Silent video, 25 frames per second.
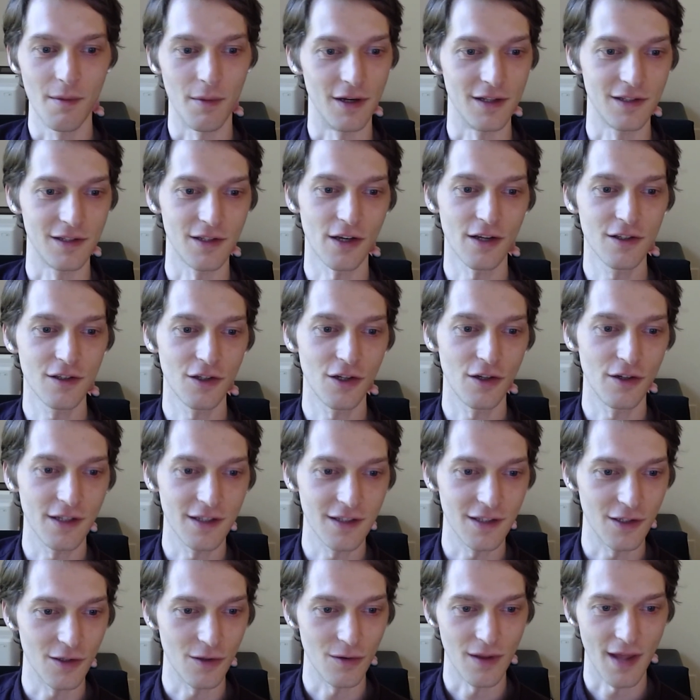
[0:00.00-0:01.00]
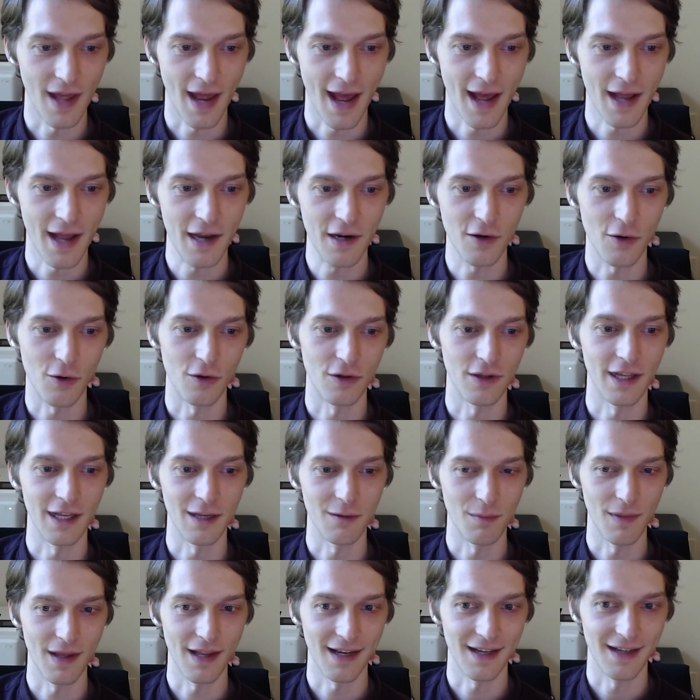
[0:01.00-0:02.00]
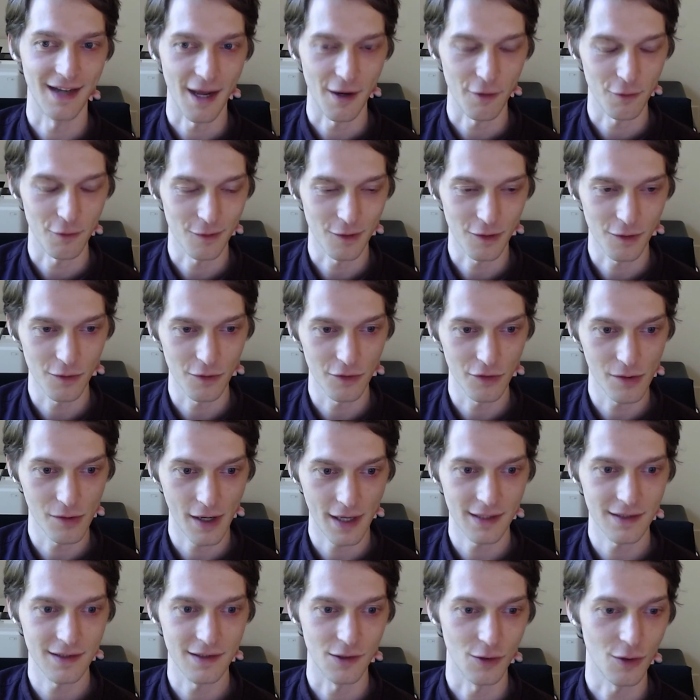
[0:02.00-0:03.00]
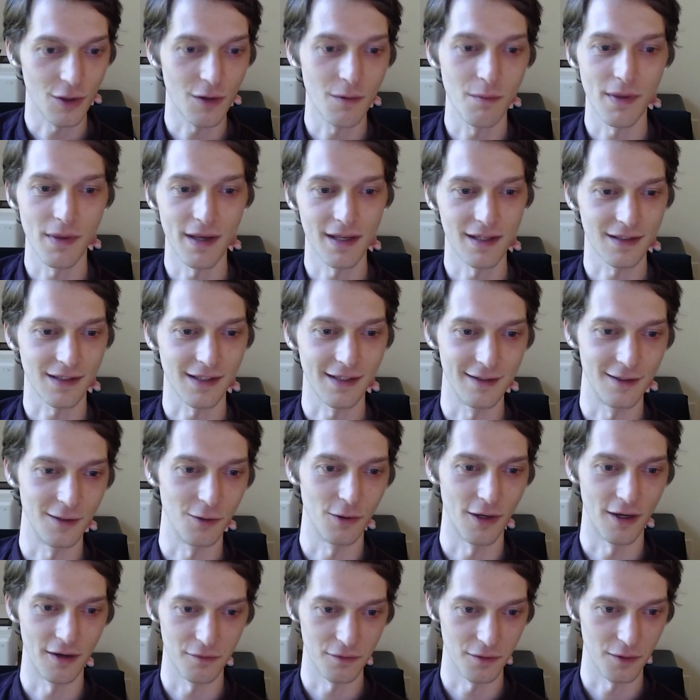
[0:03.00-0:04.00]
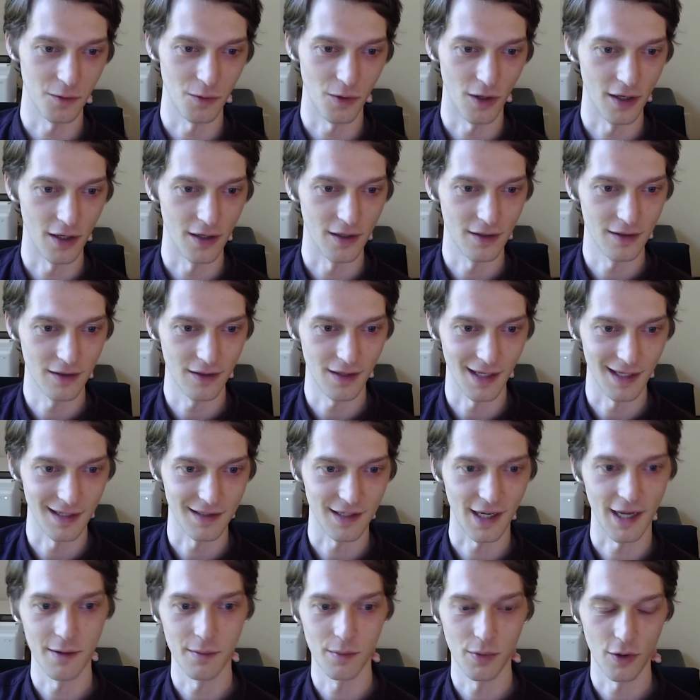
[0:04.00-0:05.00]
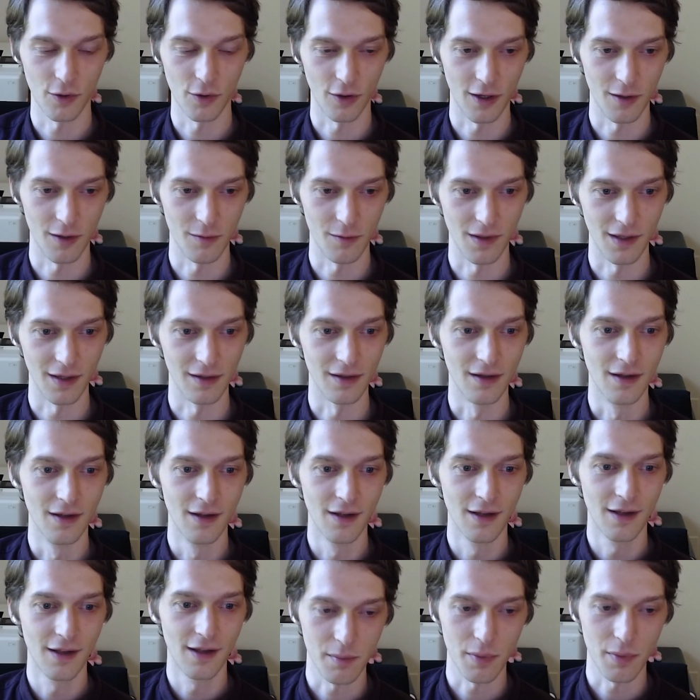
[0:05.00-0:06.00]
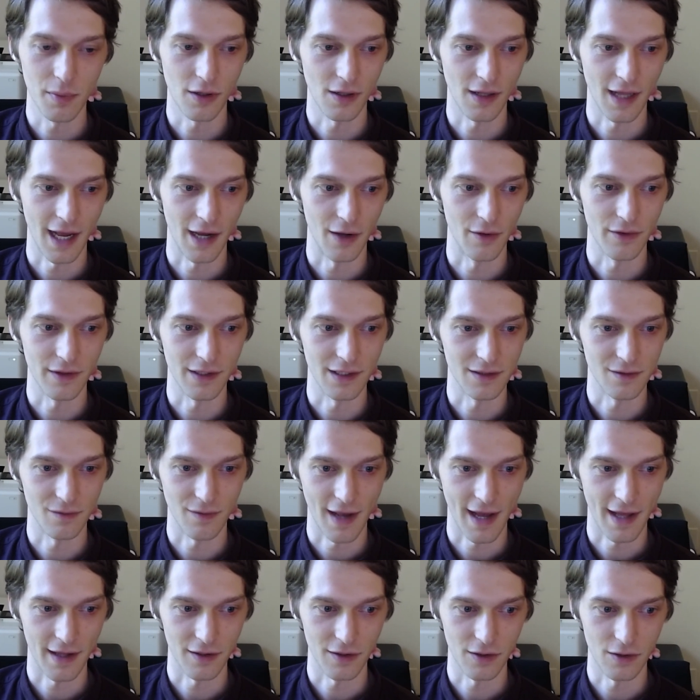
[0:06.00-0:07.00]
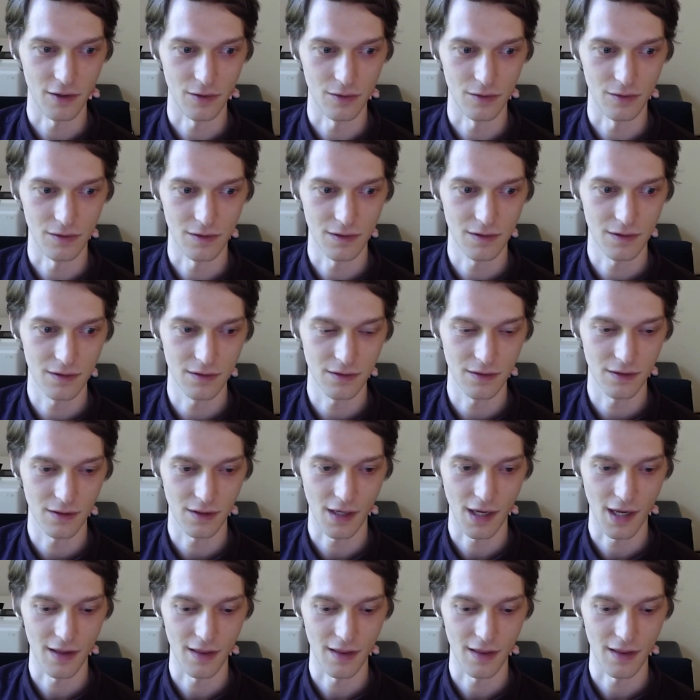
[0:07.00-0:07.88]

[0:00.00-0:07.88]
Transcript: But as long as you don't need to do that or like make network requests, you can basically do whatever you want in type programming, like pull out these values